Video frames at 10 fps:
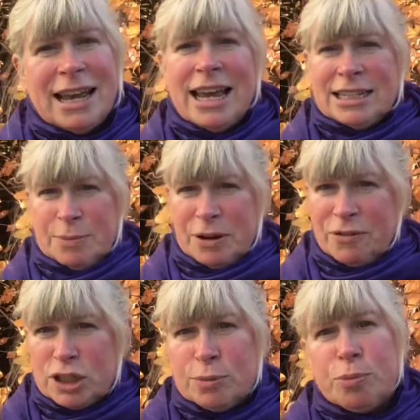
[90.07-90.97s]
It's a bit of a
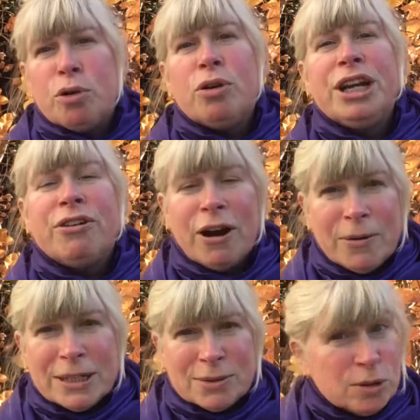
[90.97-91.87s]
sprawly
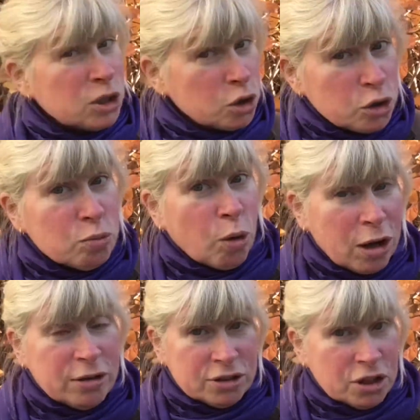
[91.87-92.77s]
grower, so it's a good
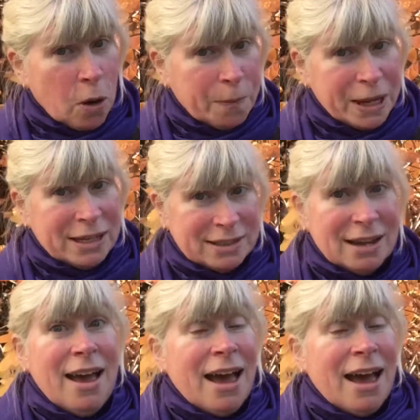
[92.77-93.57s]
one to coppice.